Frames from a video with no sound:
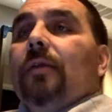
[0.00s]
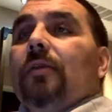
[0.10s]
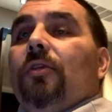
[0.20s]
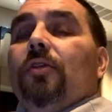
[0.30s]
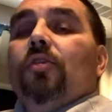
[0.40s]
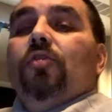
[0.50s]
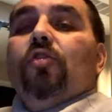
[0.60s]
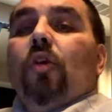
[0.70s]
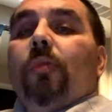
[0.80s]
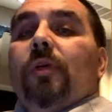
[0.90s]
you could do
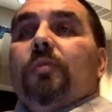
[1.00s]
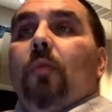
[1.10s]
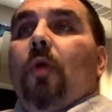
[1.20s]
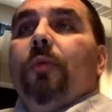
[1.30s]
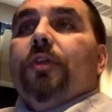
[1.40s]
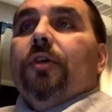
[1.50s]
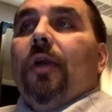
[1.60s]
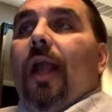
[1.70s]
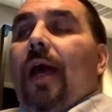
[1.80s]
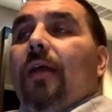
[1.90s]
so much more with your
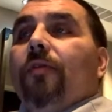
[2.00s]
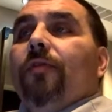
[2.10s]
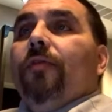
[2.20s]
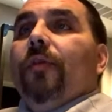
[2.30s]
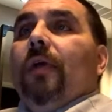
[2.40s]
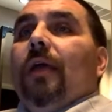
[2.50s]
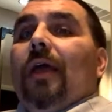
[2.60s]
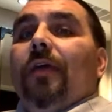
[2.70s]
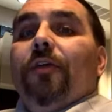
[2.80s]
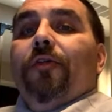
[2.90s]
life
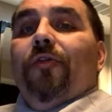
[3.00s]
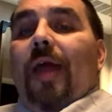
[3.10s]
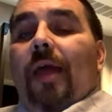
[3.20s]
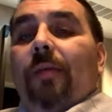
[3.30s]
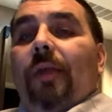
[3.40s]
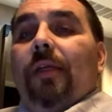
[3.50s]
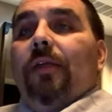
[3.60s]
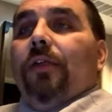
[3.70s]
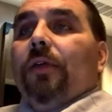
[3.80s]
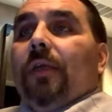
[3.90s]
and your family
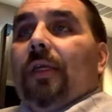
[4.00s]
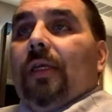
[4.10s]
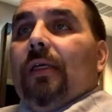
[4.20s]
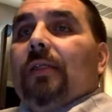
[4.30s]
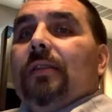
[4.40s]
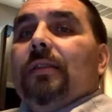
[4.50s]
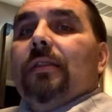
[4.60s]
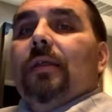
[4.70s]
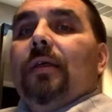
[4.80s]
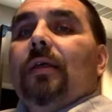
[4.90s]
and your kids
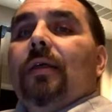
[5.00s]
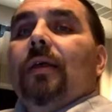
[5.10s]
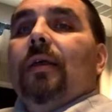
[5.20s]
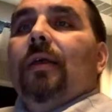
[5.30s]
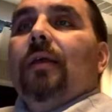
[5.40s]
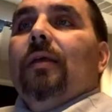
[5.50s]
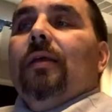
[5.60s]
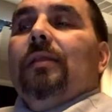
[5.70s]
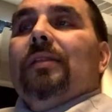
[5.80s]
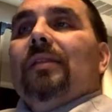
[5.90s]

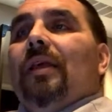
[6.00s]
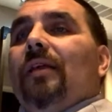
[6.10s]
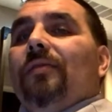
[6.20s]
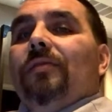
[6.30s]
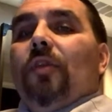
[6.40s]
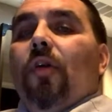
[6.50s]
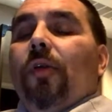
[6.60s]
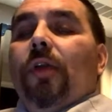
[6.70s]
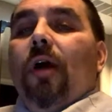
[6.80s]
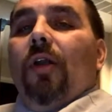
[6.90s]
instead of
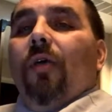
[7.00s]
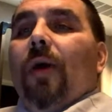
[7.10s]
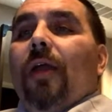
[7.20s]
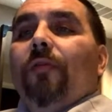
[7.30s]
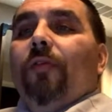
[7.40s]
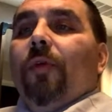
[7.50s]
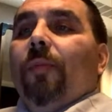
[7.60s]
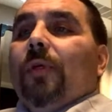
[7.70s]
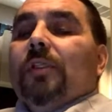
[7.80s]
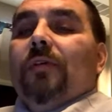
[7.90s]
throwing it all away for a
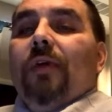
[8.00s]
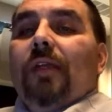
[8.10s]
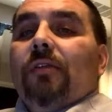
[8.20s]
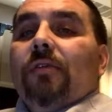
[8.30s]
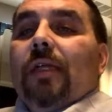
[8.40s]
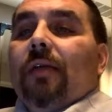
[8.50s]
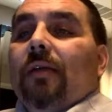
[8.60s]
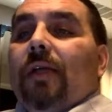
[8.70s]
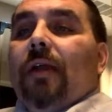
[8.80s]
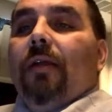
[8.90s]
bunch of vatos that
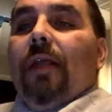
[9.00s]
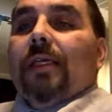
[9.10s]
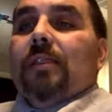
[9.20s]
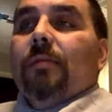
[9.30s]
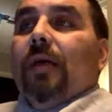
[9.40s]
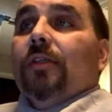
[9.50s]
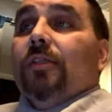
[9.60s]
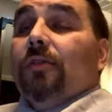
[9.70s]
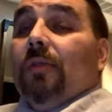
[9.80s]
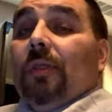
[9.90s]
can care less
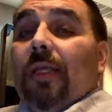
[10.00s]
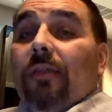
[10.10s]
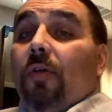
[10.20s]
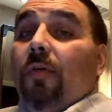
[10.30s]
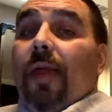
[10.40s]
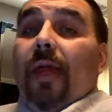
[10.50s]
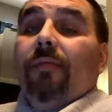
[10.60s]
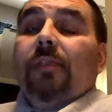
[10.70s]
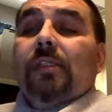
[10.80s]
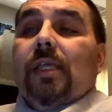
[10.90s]
about you and that don't
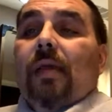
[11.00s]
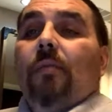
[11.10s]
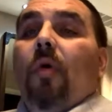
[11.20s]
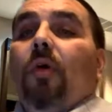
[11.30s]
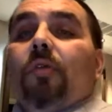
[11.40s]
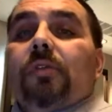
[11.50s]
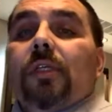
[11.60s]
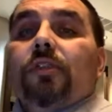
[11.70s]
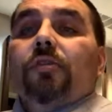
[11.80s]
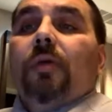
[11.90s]
have the same morals
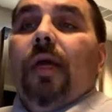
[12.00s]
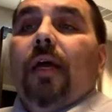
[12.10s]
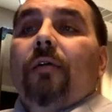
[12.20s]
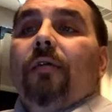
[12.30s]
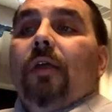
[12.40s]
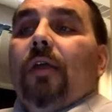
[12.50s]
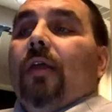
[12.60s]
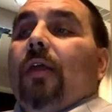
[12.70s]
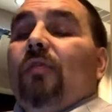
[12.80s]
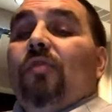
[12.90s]
that you have.
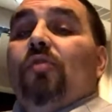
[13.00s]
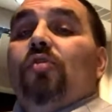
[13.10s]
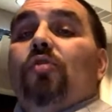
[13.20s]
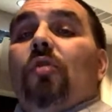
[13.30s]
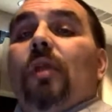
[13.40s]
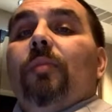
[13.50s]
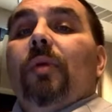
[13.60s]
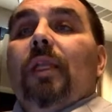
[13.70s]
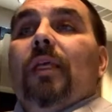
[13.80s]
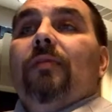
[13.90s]
If you truly
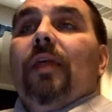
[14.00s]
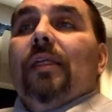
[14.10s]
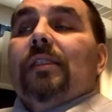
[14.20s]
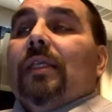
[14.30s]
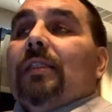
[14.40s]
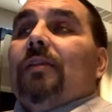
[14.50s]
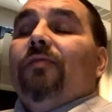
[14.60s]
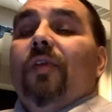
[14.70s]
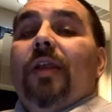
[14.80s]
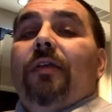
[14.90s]
believe that a sex
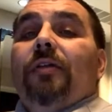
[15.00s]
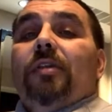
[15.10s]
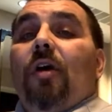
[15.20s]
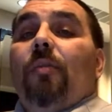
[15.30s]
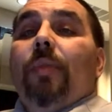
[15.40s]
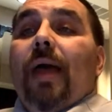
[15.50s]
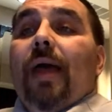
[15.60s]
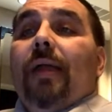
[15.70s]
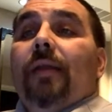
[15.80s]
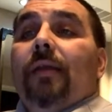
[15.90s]
offender is all bad,